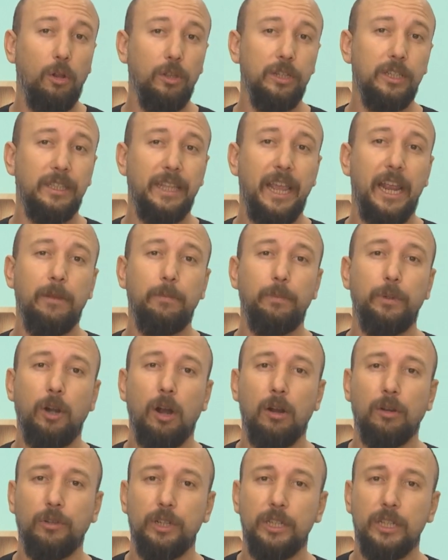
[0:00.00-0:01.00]
state
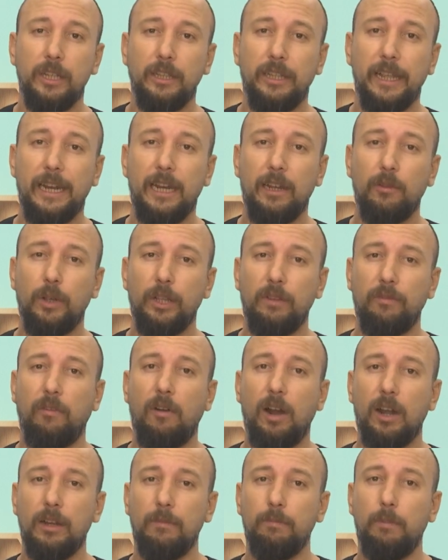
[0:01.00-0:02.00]
bureaucracy dealing with
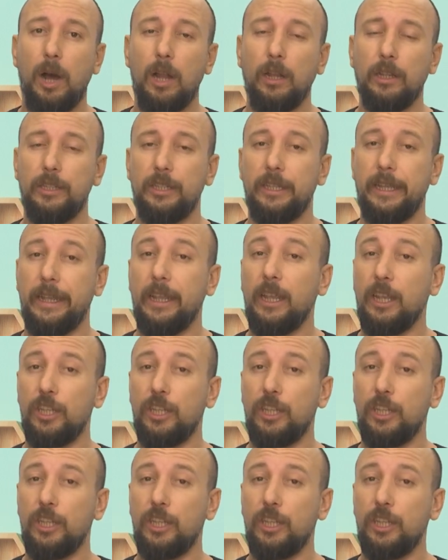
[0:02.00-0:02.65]
foreign policy